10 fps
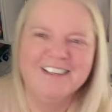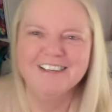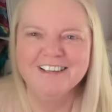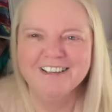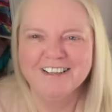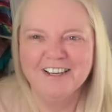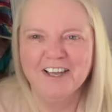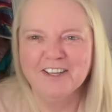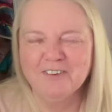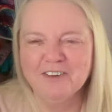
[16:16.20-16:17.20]
I like
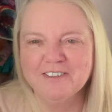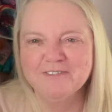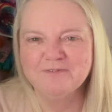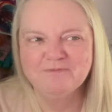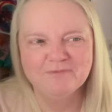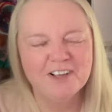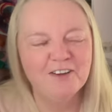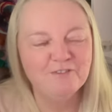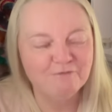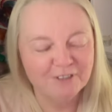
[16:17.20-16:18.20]
that one. I
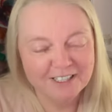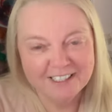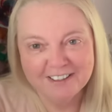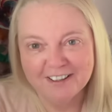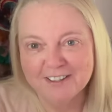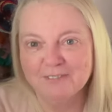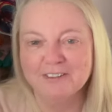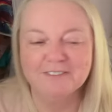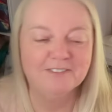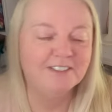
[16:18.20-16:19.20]
really like that
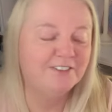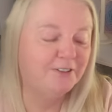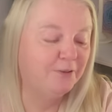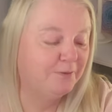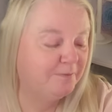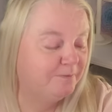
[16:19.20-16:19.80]
one. It's cool.